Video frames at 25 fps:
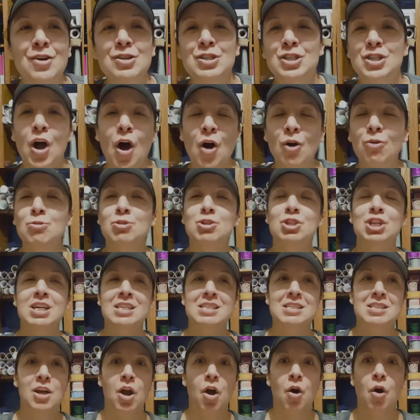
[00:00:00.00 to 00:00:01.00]
Don't
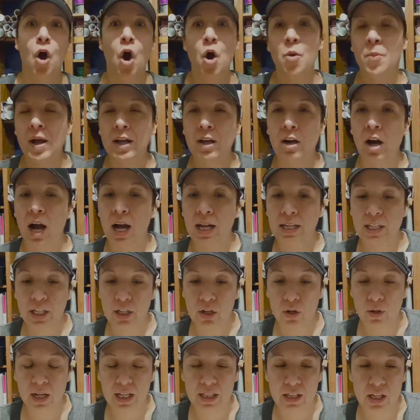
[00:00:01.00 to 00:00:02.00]
just go, oh my God,
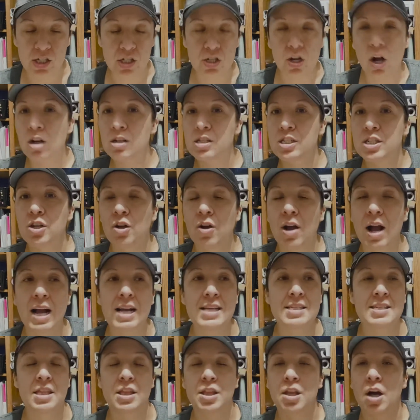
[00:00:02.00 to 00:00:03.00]
get the stars in your
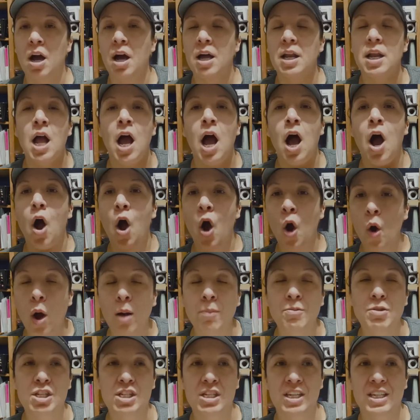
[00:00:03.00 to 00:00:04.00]
eyes and thought, oh,
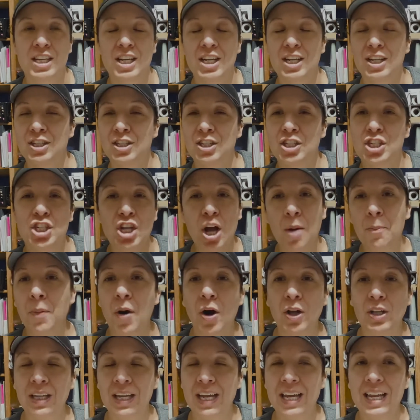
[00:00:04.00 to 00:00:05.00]
I'm just going to jump
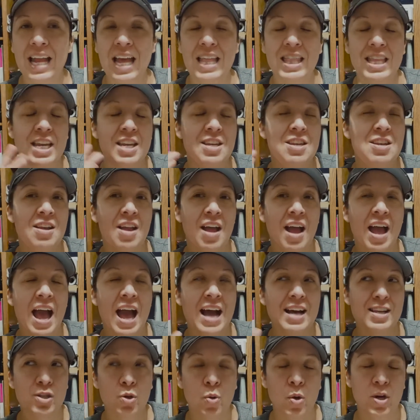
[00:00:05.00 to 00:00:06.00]
all in and then
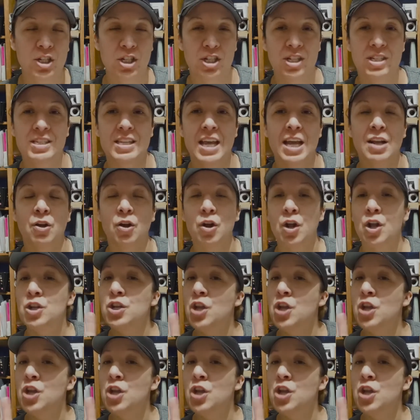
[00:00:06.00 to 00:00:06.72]
ask questions later.